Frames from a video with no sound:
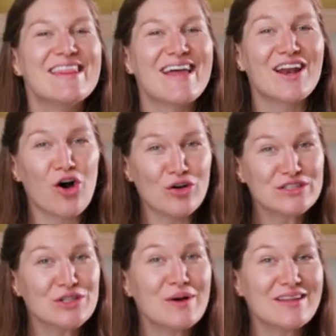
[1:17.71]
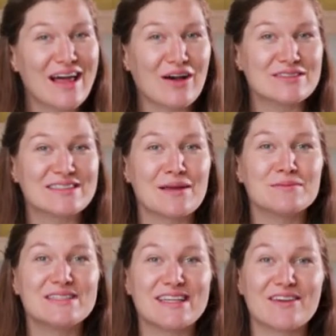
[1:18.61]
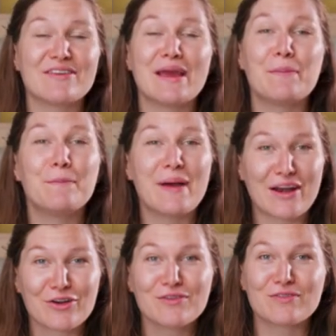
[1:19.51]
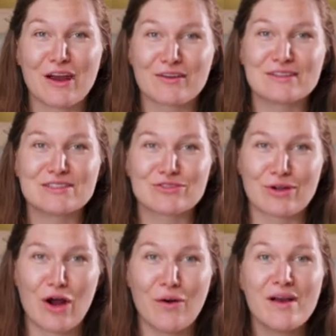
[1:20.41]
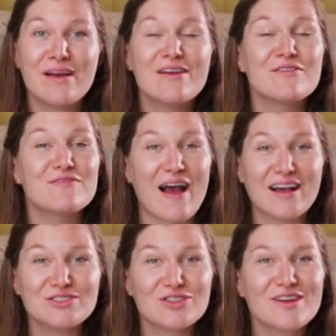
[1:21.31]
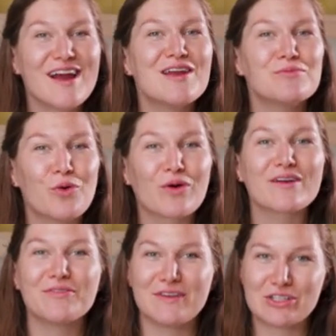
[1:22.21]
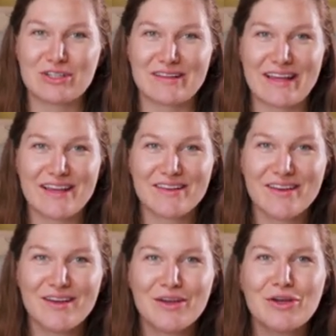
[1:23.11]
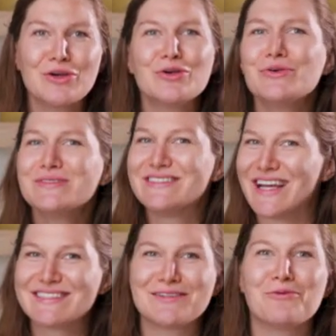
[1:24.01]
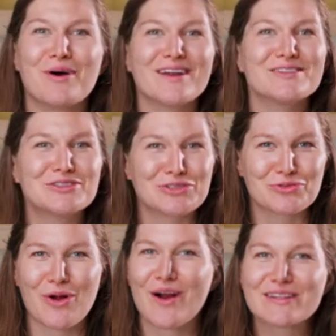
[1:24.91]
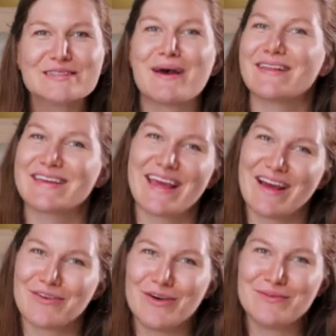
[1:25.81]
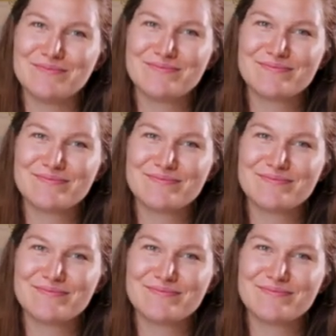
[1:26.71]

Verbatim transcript: That also allows them to give a better fragrance throw faster and more efficiently. Who doesn't want a strong smelling candle?